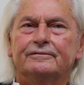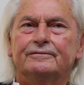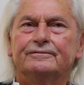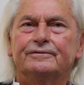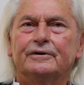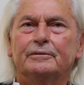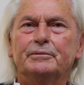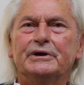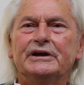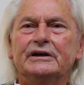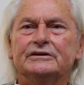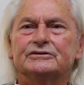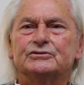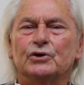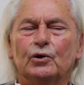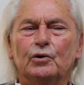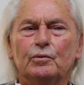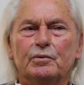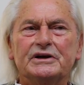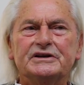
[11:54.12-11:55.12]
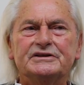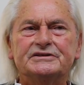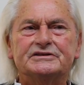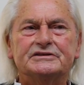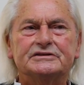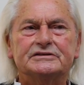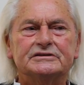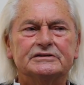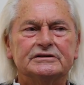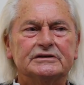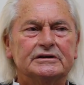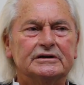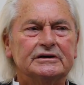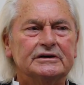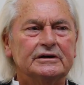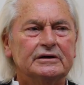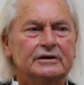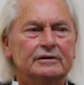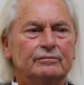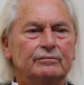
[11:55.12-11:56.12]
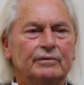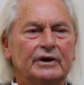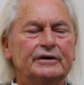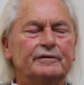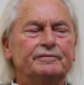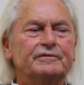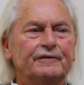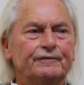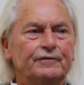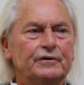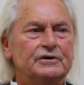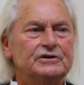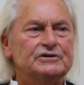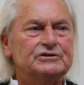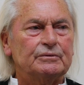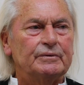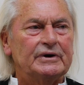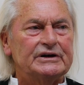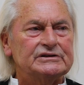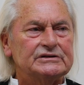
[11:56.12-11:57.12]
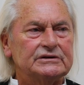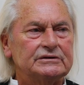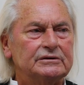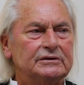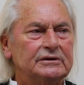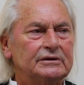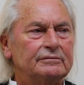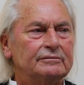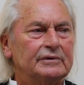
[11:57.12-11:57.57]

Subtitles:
For me, it's always one of the first questions